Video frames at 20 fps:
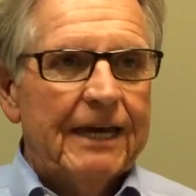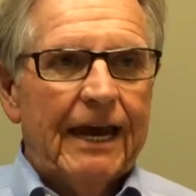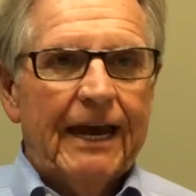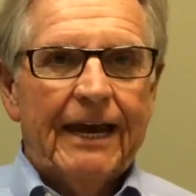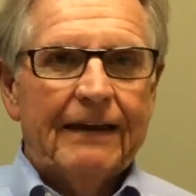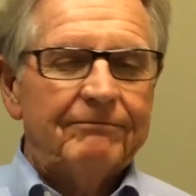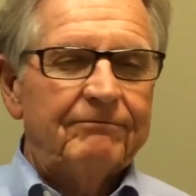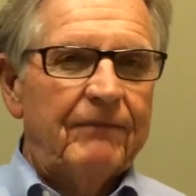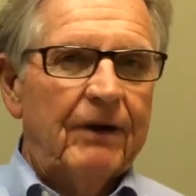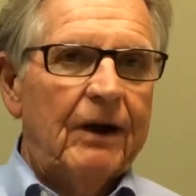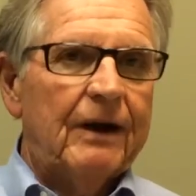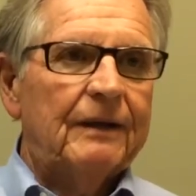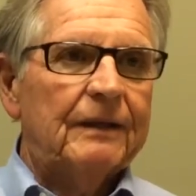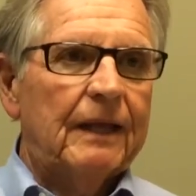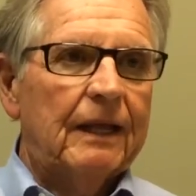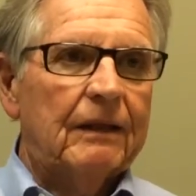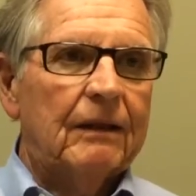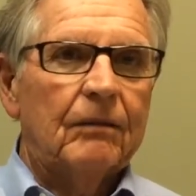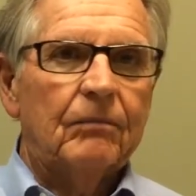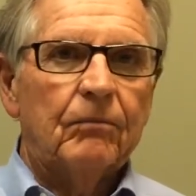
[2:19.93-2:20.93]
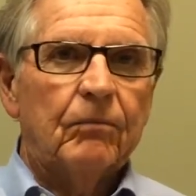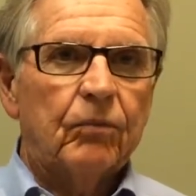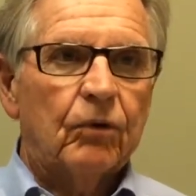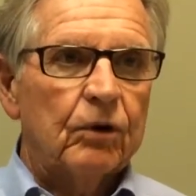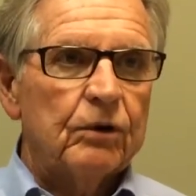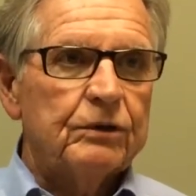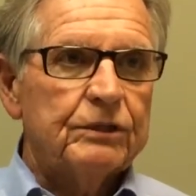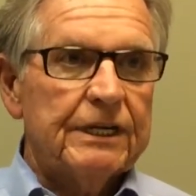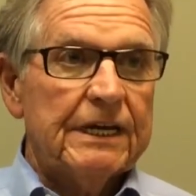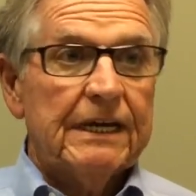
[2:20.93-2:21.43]
I had very little
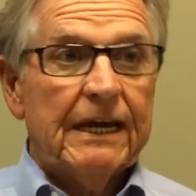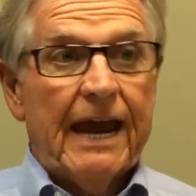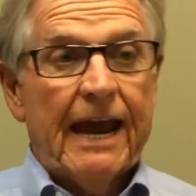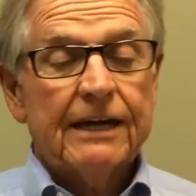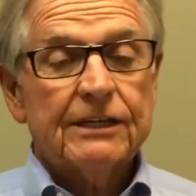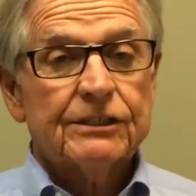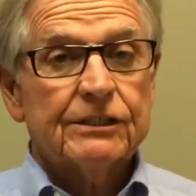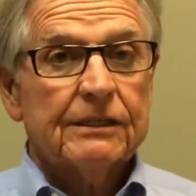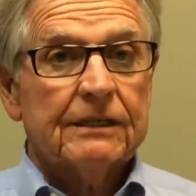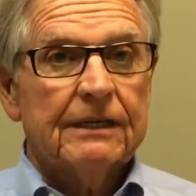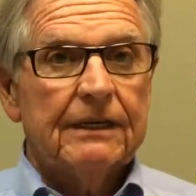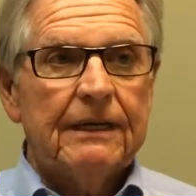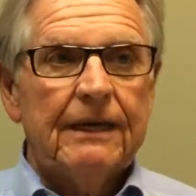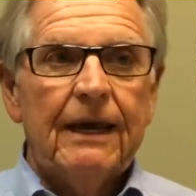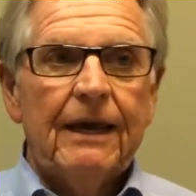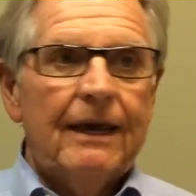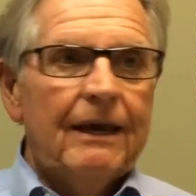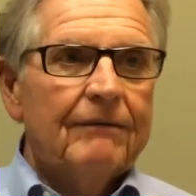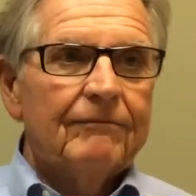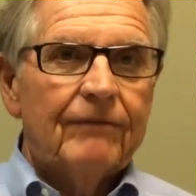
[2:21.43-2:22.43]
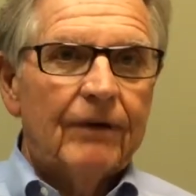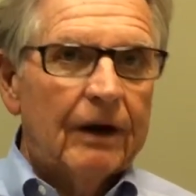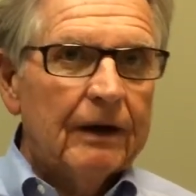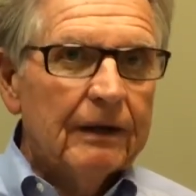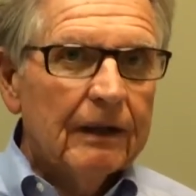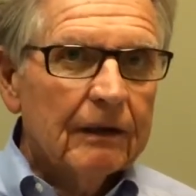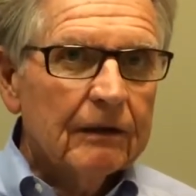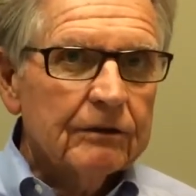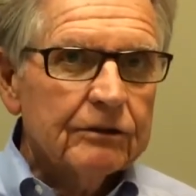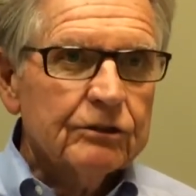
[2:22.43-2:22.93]
bruising, actually
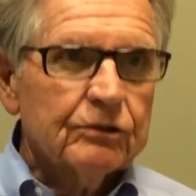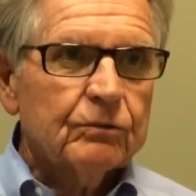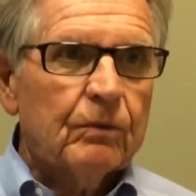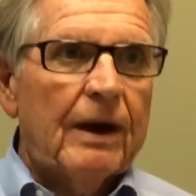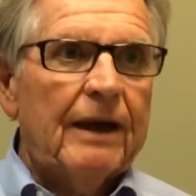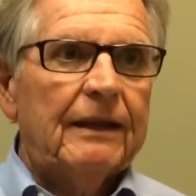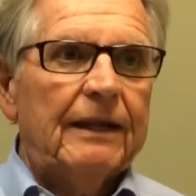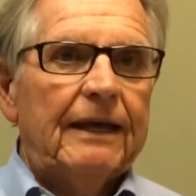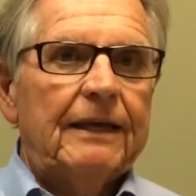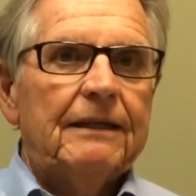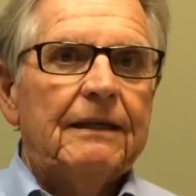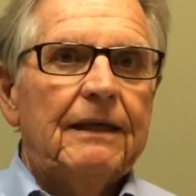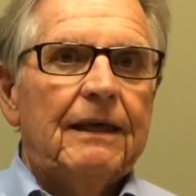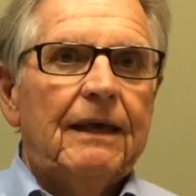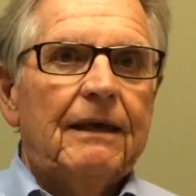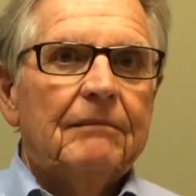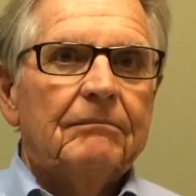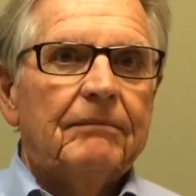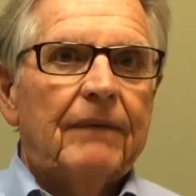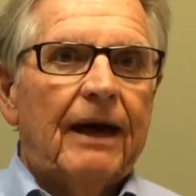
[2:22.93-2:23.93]
very little swelling,